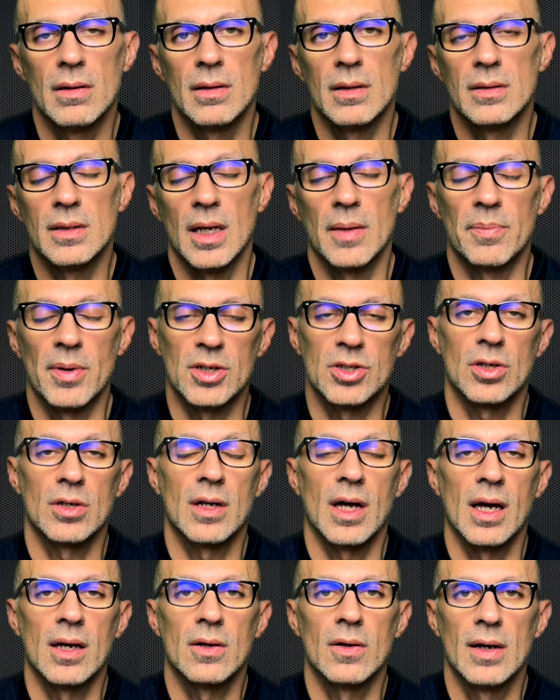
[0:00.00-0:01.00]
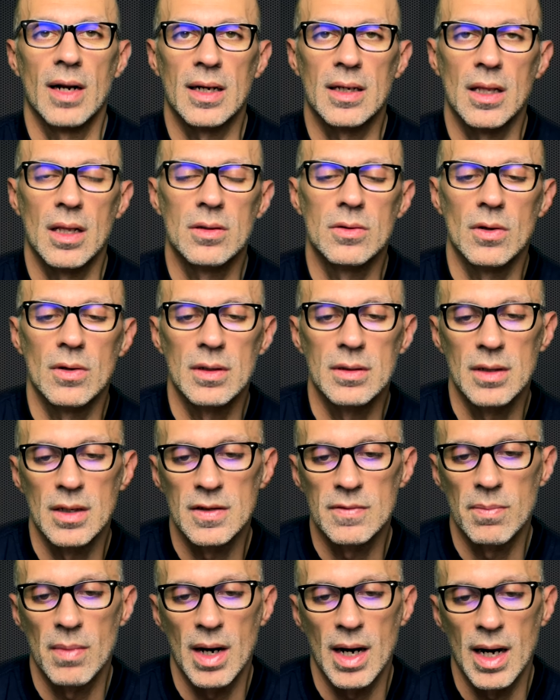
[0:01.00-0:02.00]
The impression I collected during
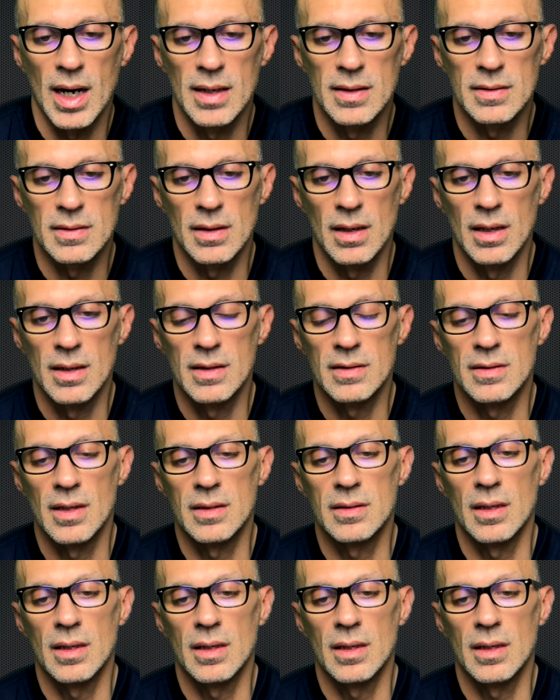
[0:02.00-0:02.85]
these miles uh, is that